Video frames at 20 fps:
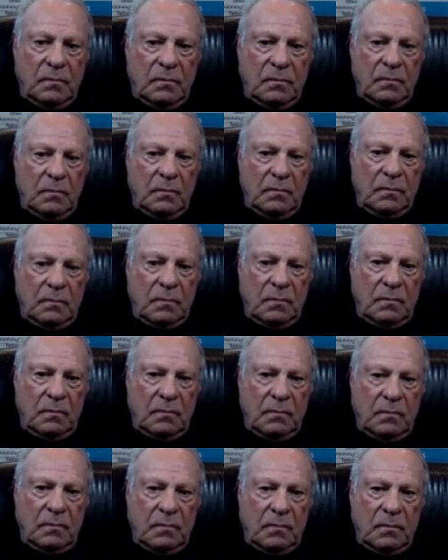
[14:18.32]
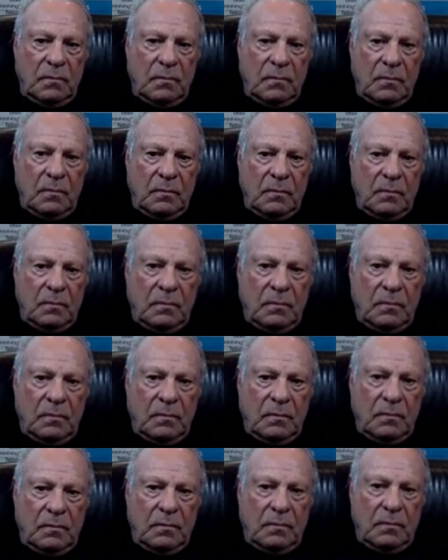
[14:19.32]

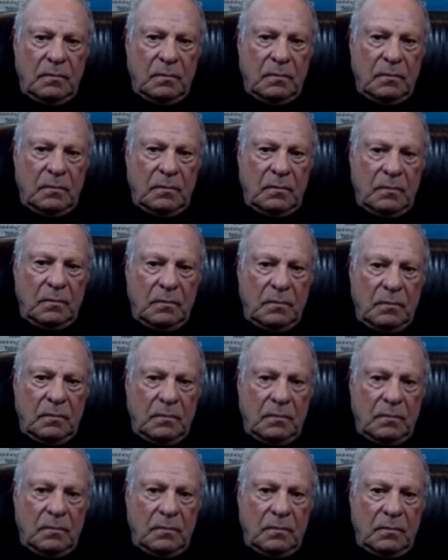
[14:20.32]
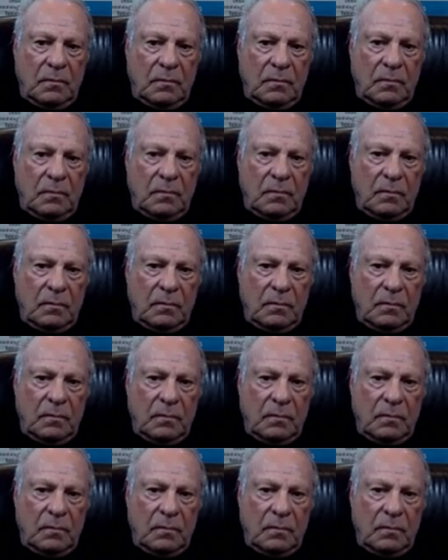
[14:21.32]
This person isn't speaking.